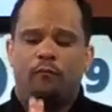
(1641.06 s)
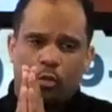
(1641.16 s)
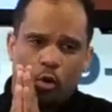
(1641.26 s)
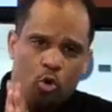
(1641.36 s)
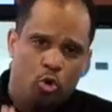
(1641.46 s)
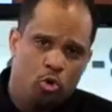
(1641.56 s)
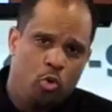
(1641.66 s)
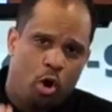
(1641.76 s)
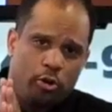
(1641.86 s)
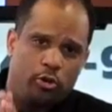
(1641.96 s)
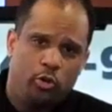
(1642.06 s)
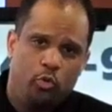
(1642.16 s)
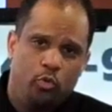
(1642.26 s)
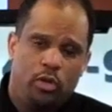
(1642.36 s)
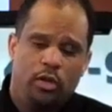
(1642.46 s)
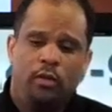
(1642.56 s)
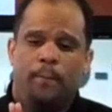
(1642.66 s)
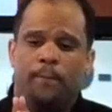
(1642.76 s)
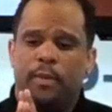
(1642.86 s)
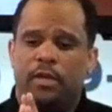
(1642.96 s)
who are you
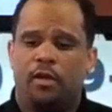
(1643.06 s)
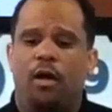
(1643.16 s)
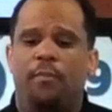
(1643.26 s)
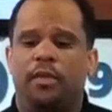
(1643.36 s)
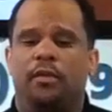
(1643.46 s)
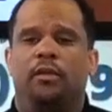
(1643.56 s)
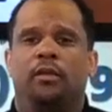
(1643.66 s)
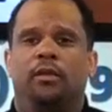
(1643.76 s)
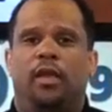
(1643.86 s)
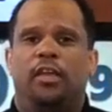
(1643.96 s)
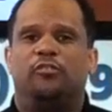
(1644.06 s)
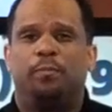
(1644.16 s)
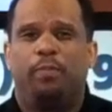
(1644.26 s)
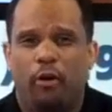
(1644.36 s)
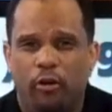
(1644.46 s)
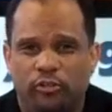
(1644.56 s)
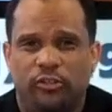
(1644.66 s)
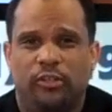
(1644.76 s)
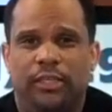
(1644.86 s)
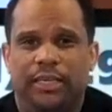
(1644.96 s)
becoming, is
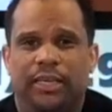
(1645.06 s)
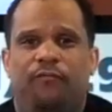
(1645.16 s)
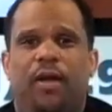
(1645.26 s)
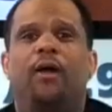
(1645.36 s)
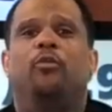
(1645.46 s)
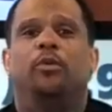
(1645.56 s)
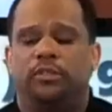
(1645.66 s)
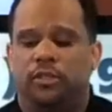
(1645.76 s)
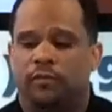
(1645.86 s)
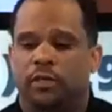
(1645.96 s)
personally evaluative.